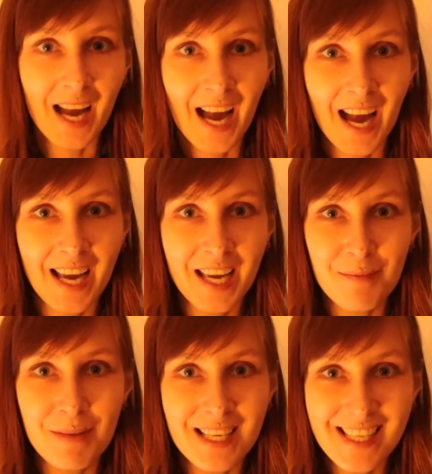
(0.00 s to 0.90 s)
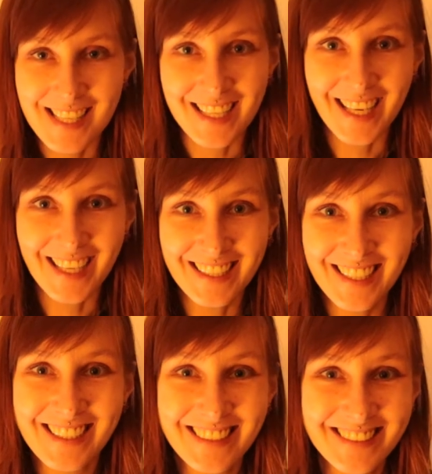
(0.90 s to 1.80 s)
I am
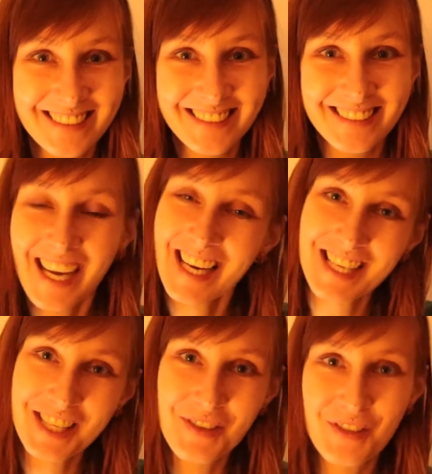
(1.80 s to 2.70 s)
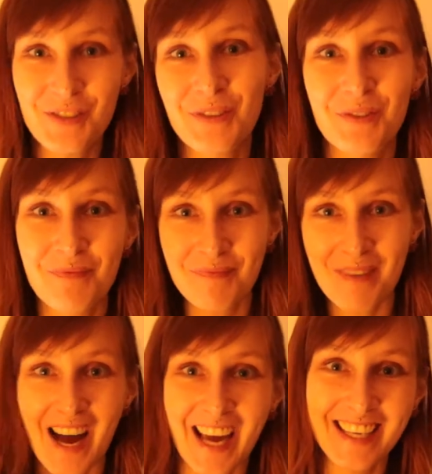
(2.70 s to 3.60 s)
listening. And I see you soon.
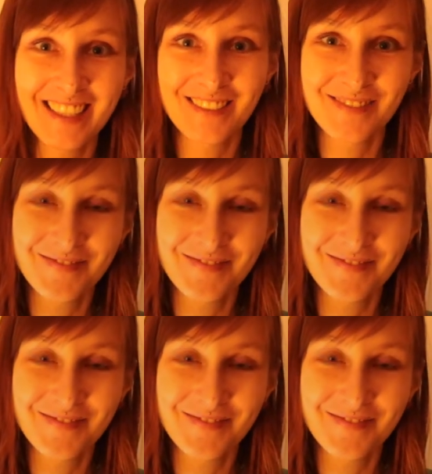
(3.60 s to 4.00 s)
Bye.